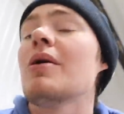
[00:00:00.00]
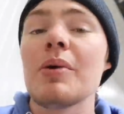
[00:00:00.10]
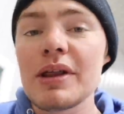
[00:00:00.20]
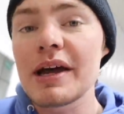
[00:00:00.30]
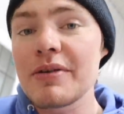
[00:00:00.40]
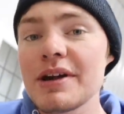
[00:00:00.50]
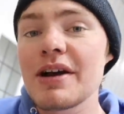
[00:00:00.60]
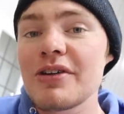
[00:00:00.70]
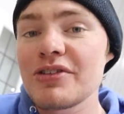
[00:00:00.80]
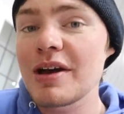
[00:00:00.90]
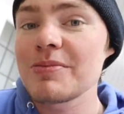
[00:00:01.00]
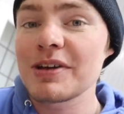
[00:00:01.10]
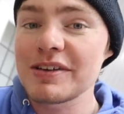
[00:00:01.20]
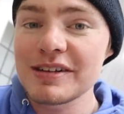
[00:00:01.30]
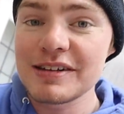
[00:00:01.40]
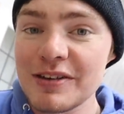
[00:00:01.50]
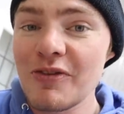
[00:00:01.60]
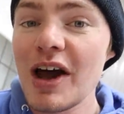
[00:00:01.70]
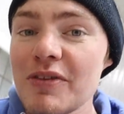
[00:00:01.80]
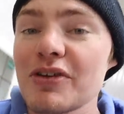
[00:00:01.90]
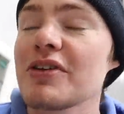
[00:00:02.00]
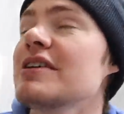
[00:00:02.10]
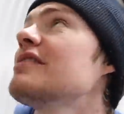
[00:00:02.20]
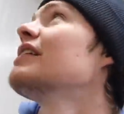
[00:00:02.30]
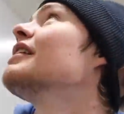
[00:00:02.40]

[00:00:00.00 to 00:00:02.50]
We like running our shops like sixty-five degrees,